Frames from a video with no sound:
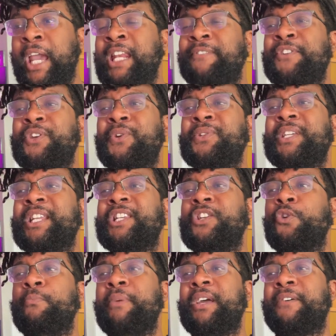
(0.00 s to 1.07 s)
And if you use it in
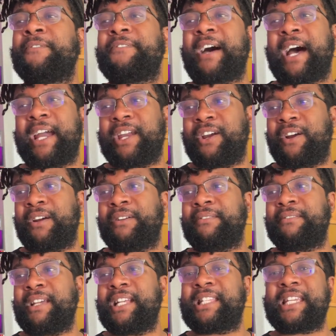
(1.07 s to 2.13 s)
a humidifier,
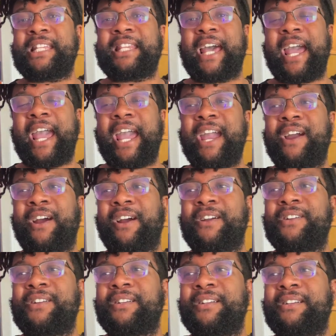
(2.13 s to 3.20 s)
it's in the
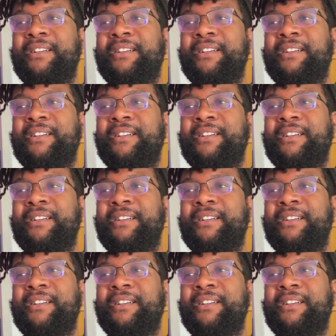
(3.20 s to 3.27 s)
air,